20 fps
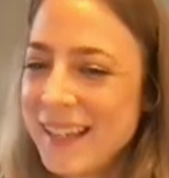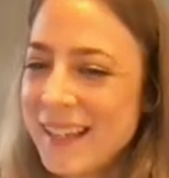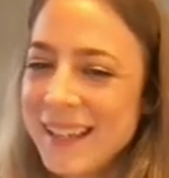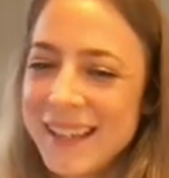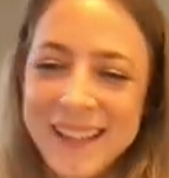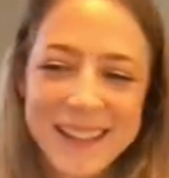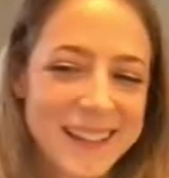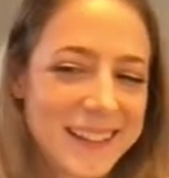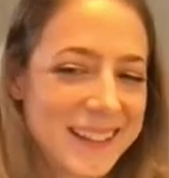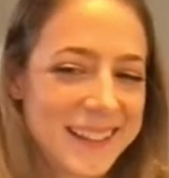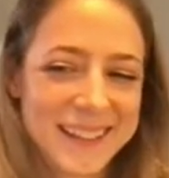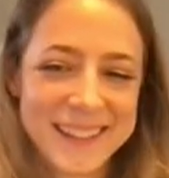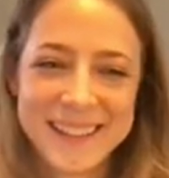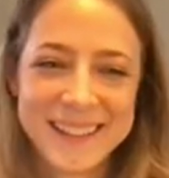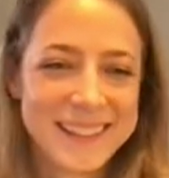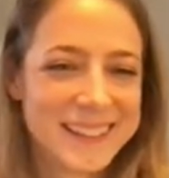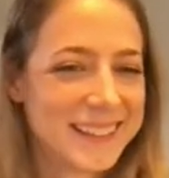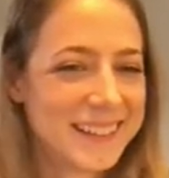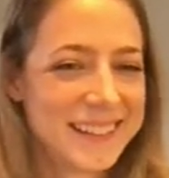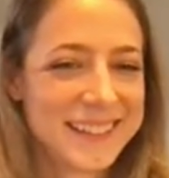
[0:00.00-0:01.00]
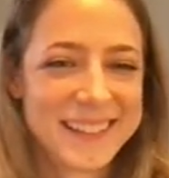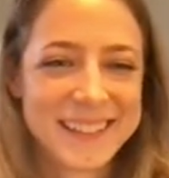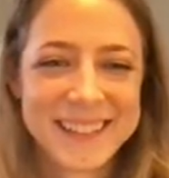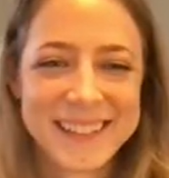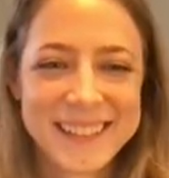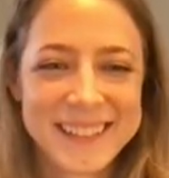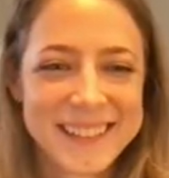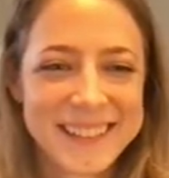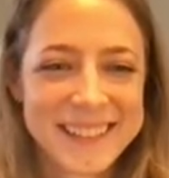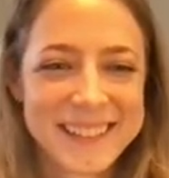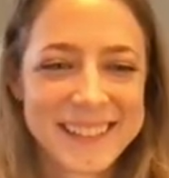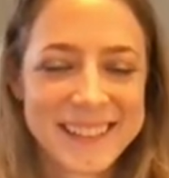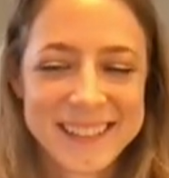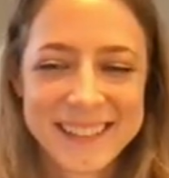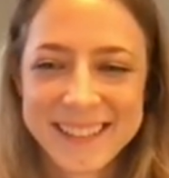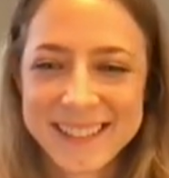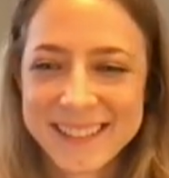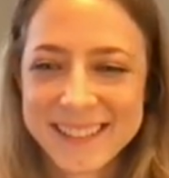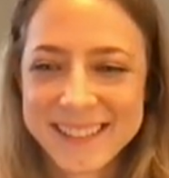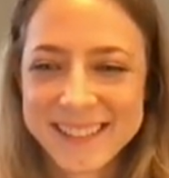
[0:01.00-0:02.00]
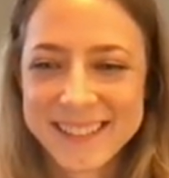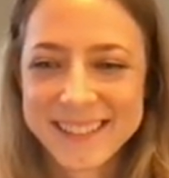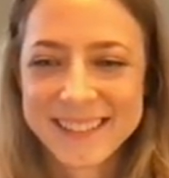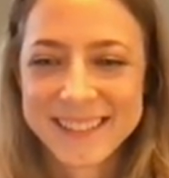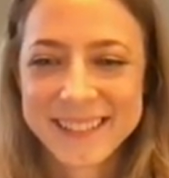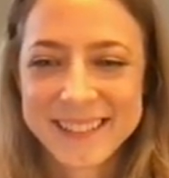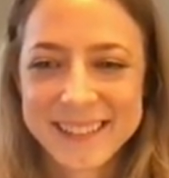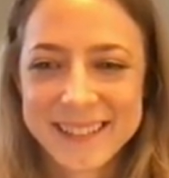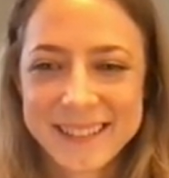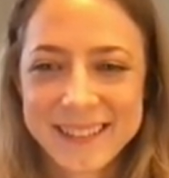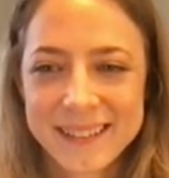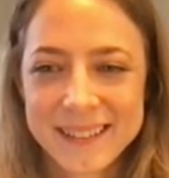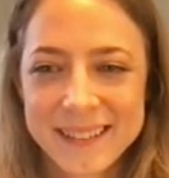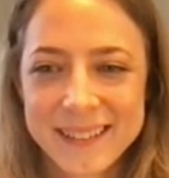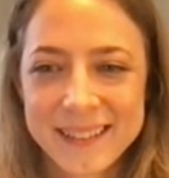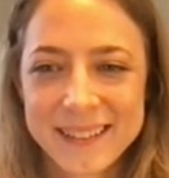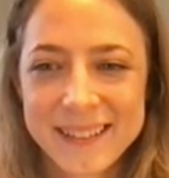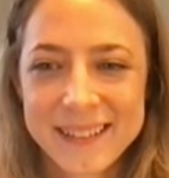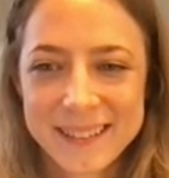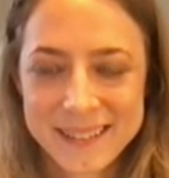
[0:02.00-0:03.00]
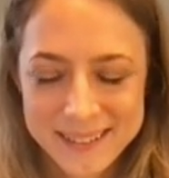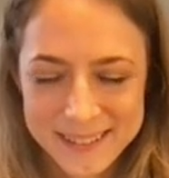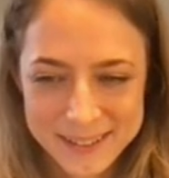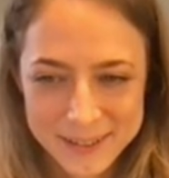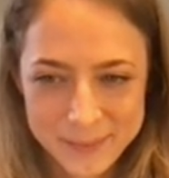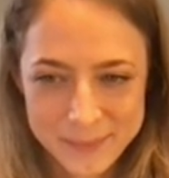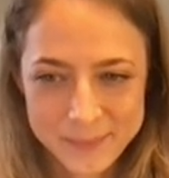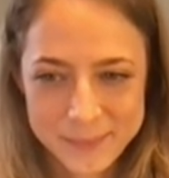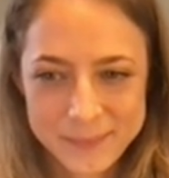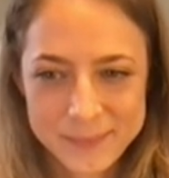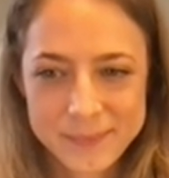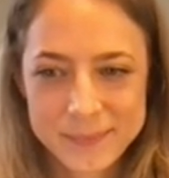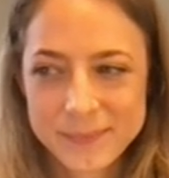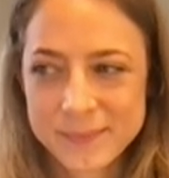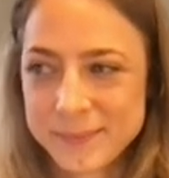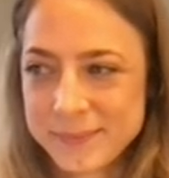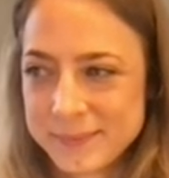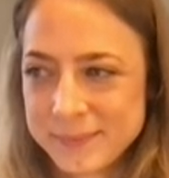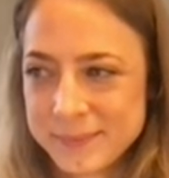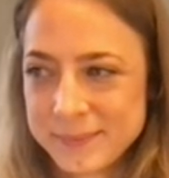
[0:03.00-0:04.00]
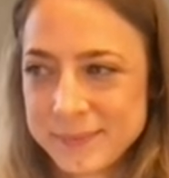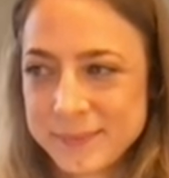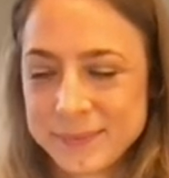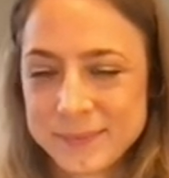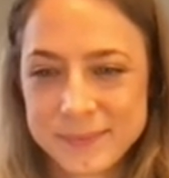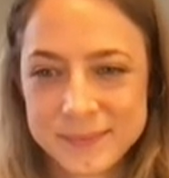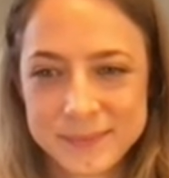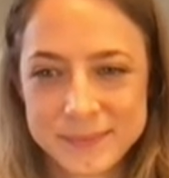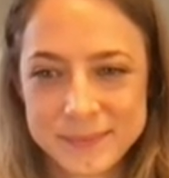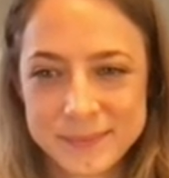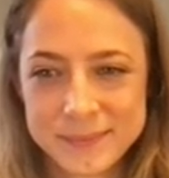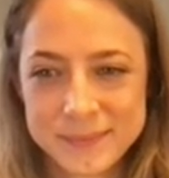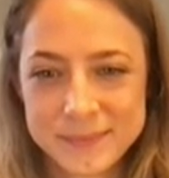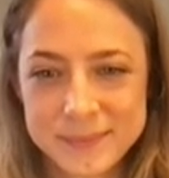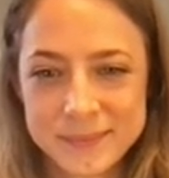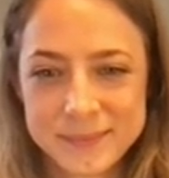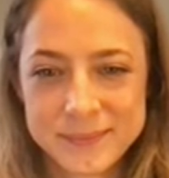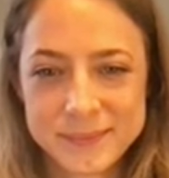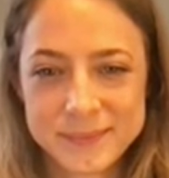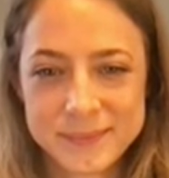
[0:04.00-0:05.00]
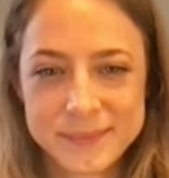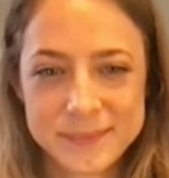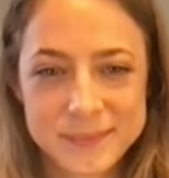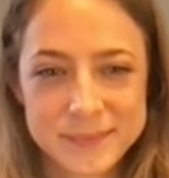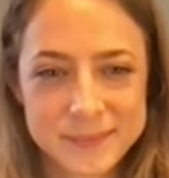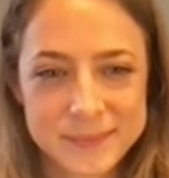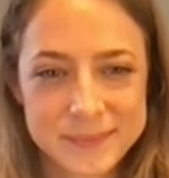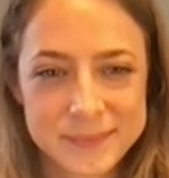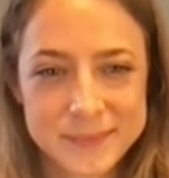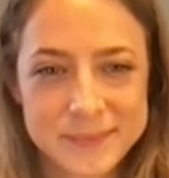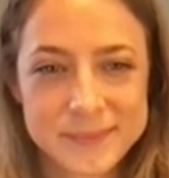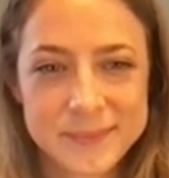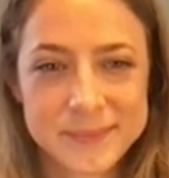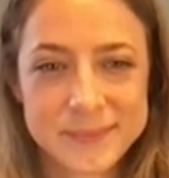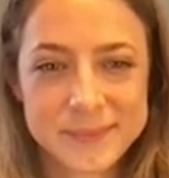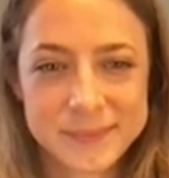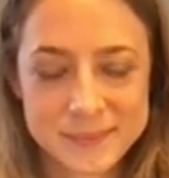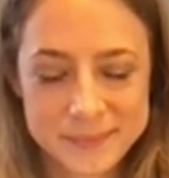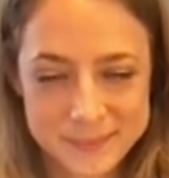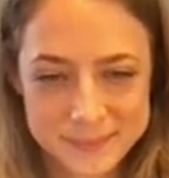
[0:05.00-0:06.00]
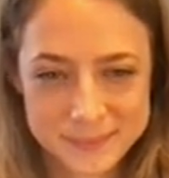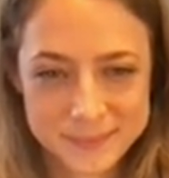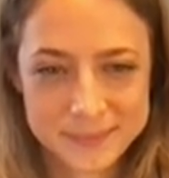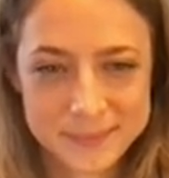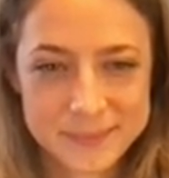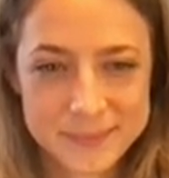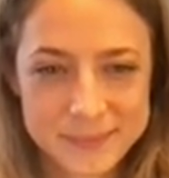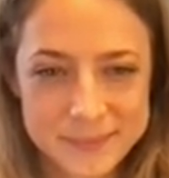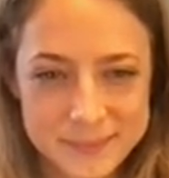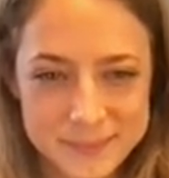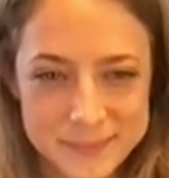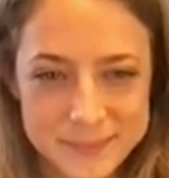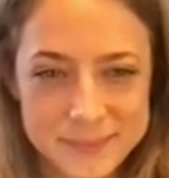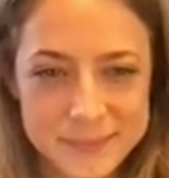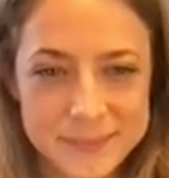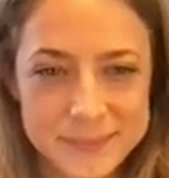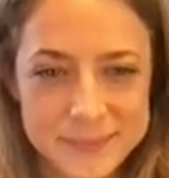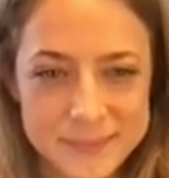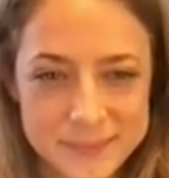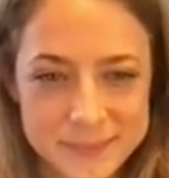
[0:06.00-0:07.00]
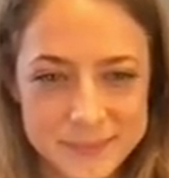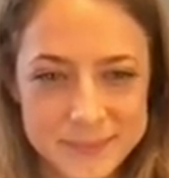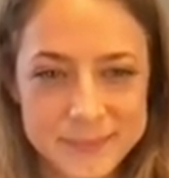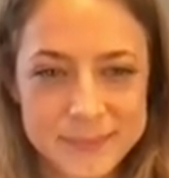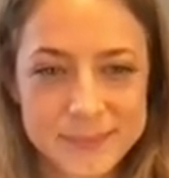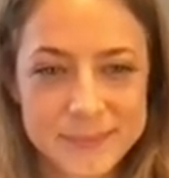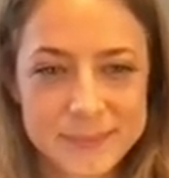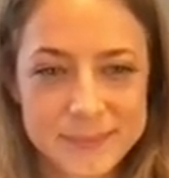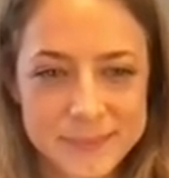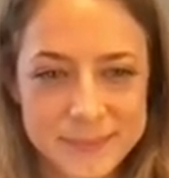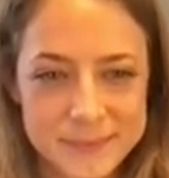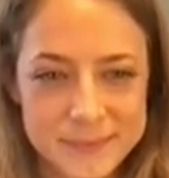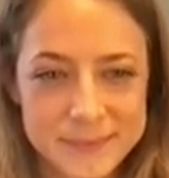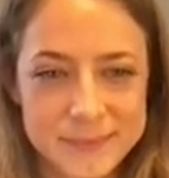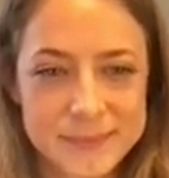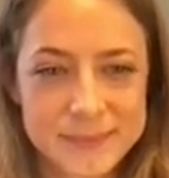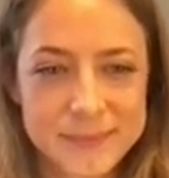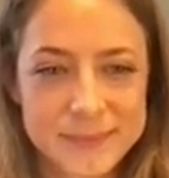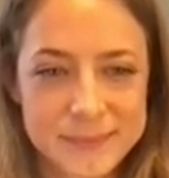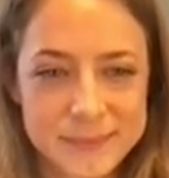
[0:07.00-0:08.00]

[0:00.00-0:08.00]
(not speaking)